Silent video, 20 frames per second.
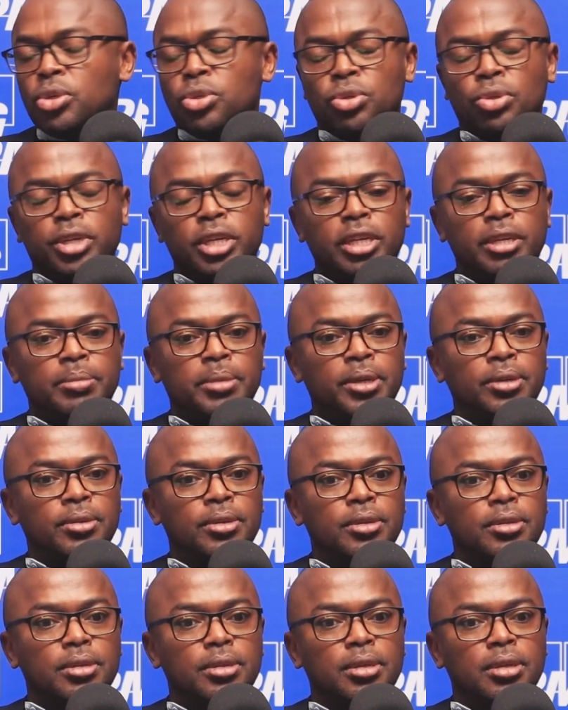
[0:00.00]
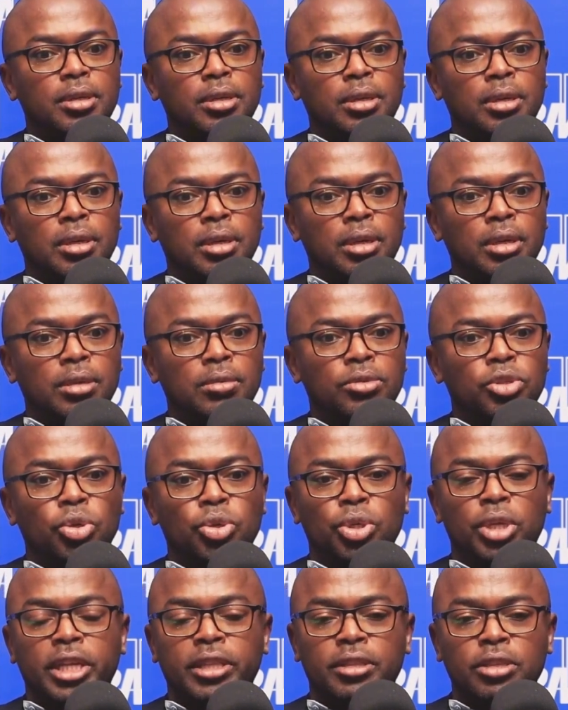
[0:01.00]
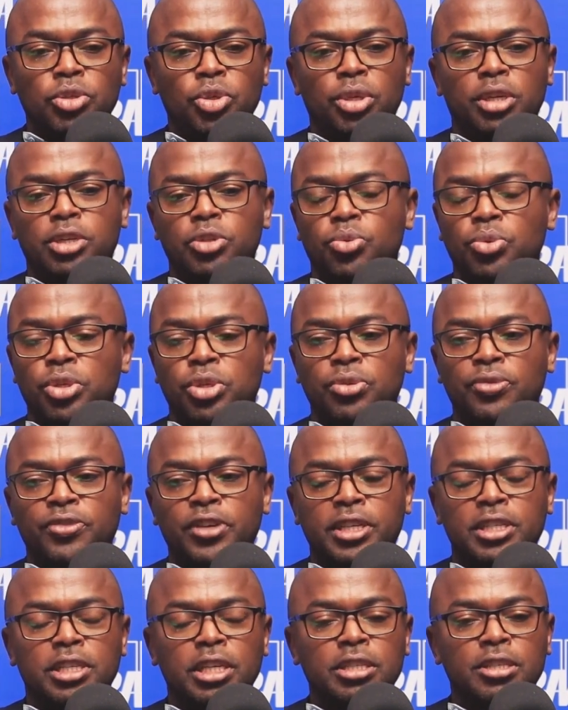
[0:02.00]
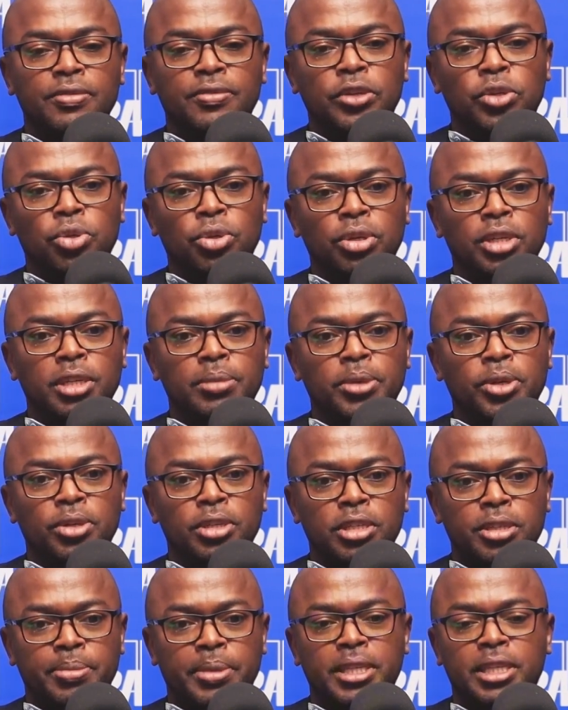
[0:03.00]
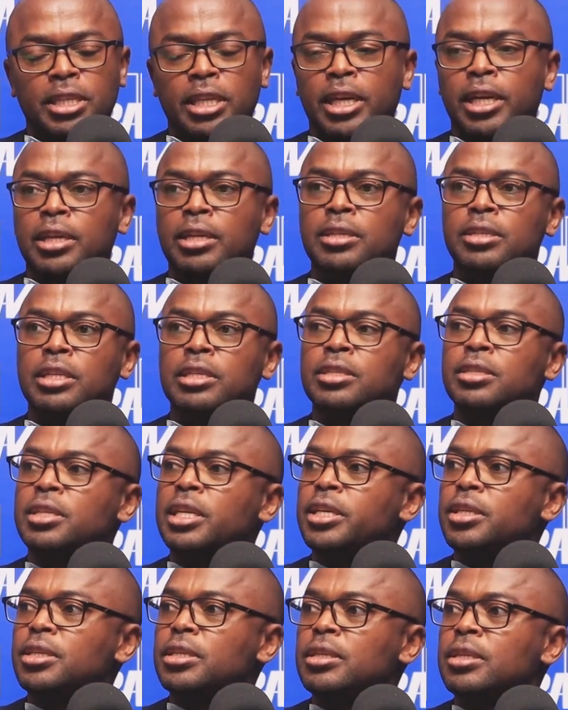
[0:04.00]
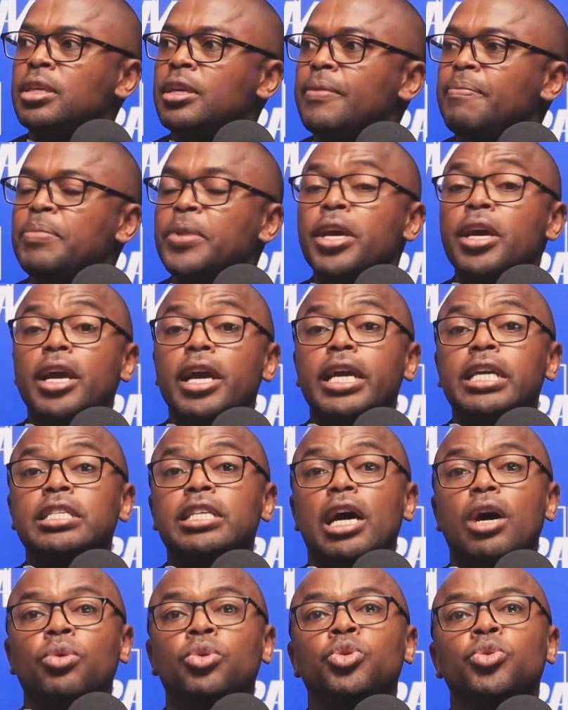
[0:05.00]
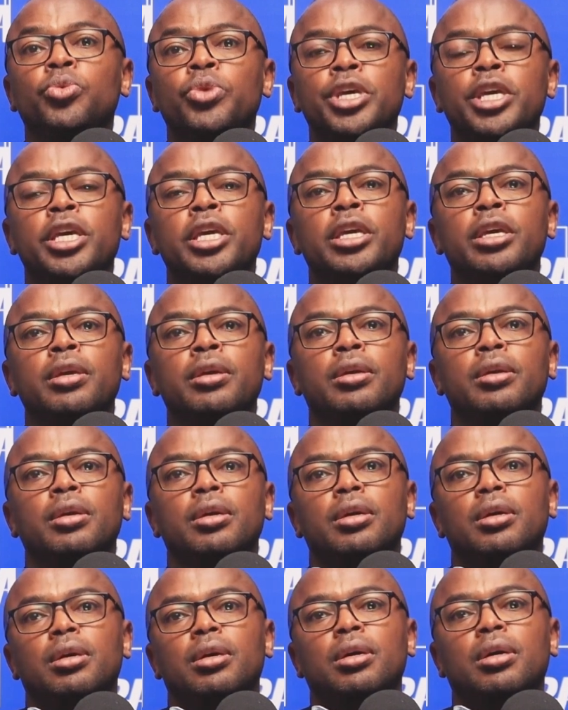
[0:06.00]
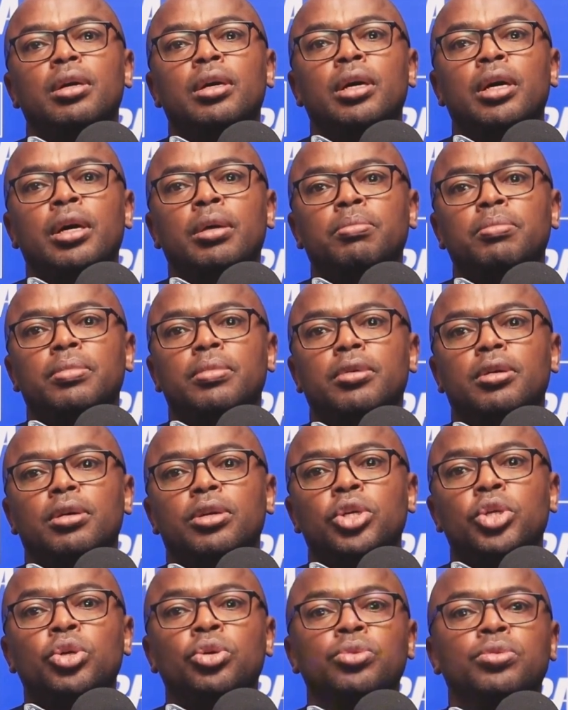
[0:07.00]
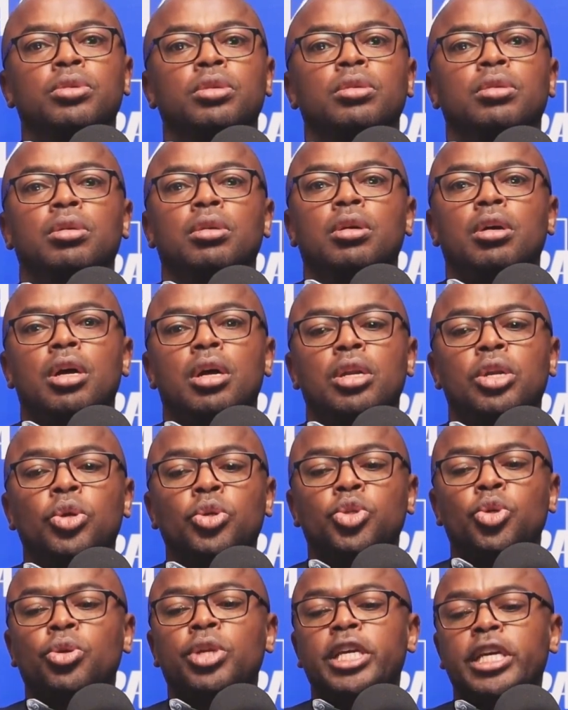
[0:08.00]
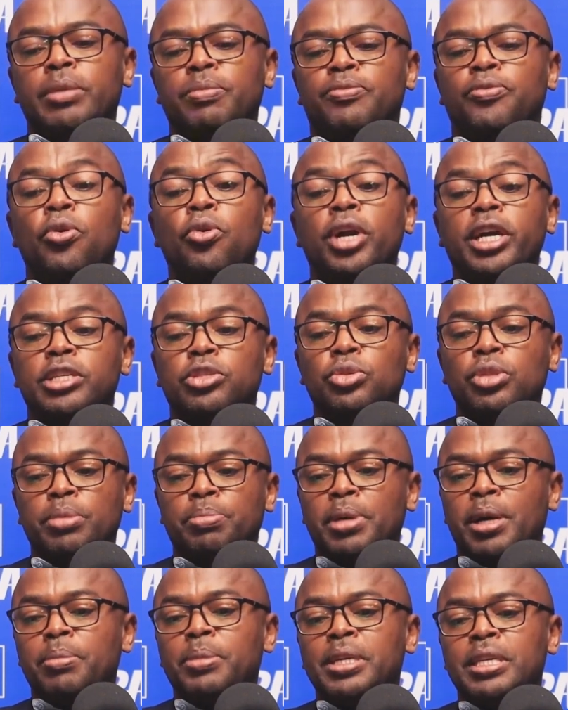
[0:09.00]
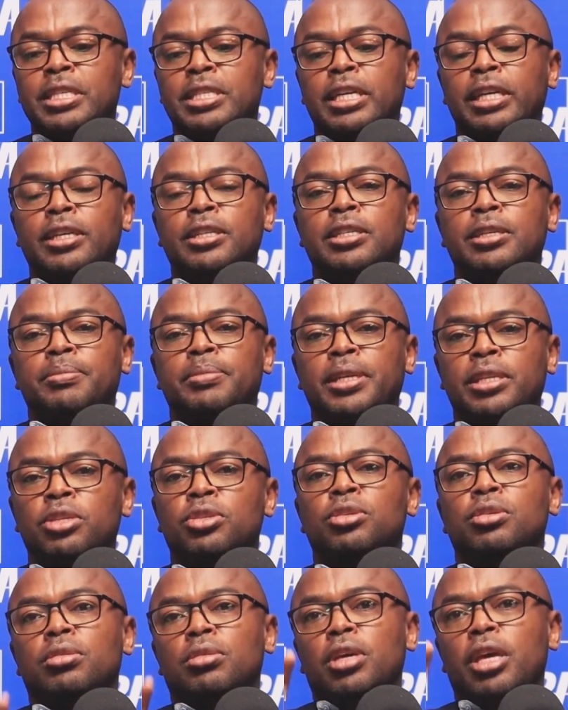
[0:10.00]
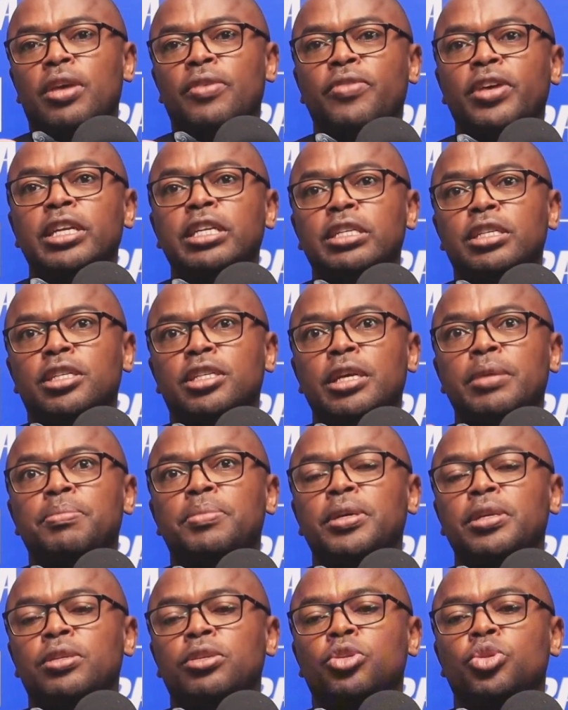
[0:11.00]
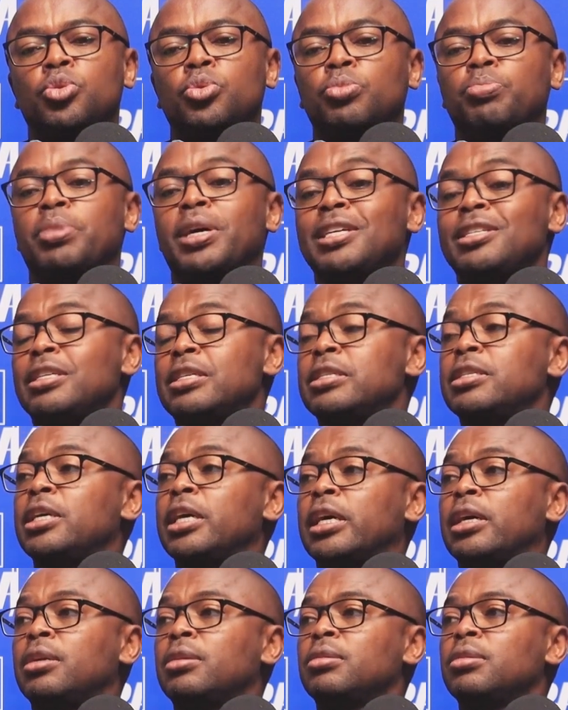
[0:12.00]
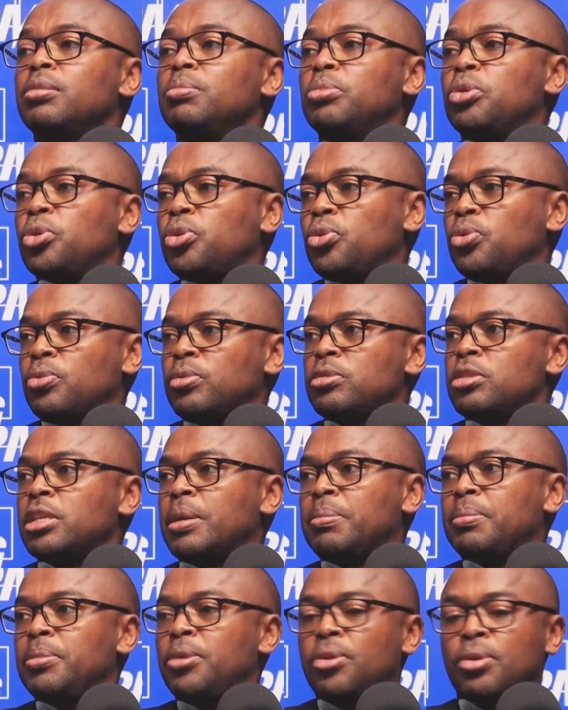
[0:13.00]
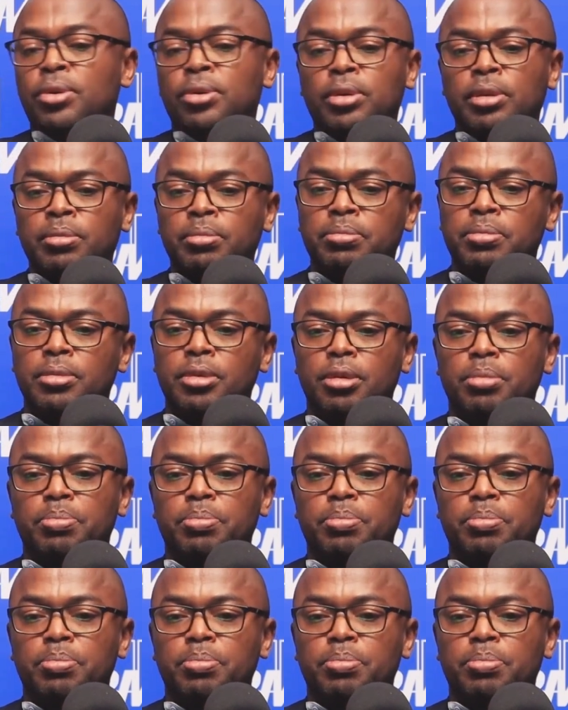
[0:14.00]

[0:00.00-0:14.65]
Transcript: you're talking about social health insurance, which you've extensively talked about, especially the current legislation, is how do we, not only focus on the public sector, but even shape it to purchase care both on